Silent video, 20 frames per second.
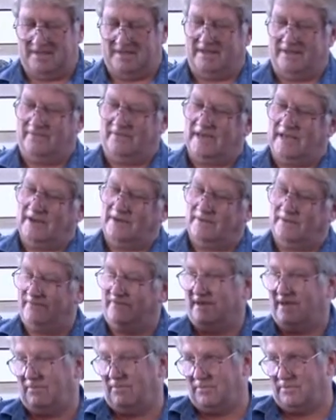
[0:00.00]
If you
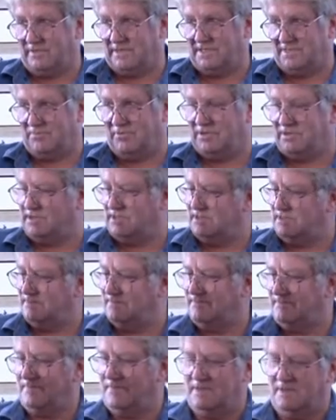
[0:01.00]
get one of these spritzers,
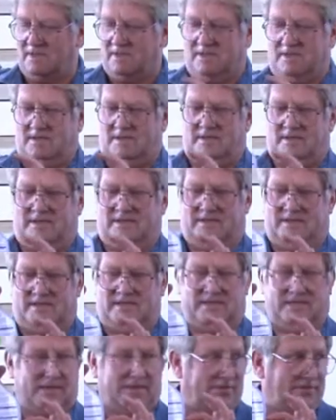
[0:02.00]

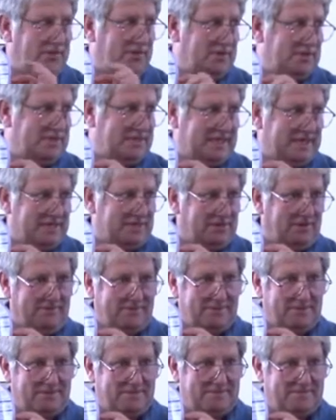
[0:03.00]
a third stay
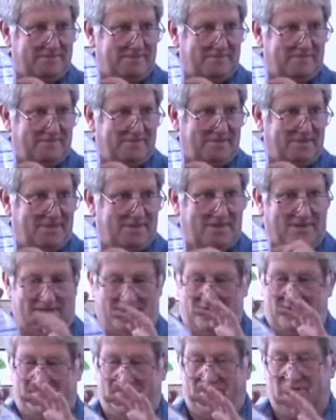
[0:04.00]
soft,
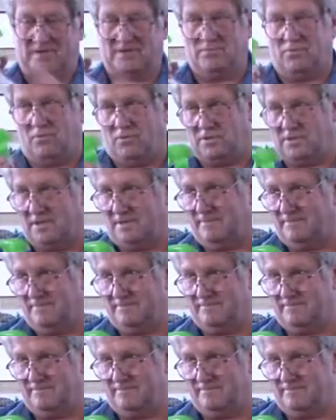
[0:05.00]
and the rest water.